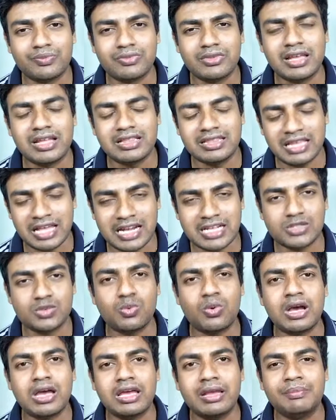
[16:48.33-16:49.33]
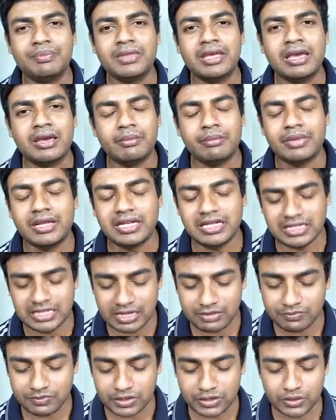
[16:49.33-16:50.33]
And that's why many
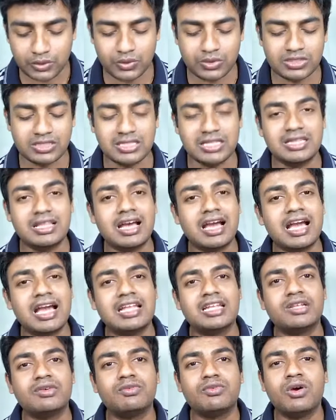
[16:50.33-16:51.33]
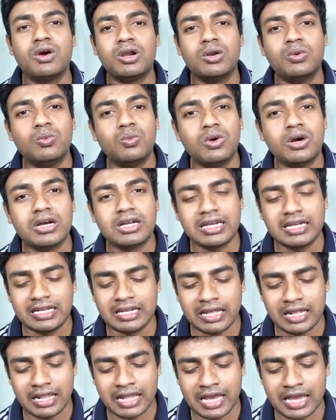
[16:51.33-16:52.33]
times we don't see the hand of God work in
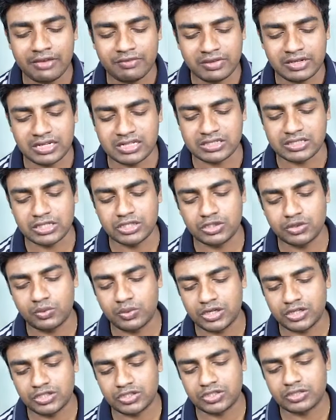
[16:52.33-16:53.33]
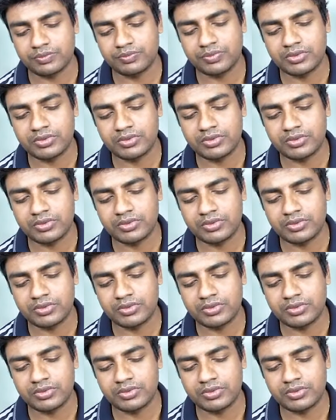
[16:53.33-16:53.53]
our life, in our situation.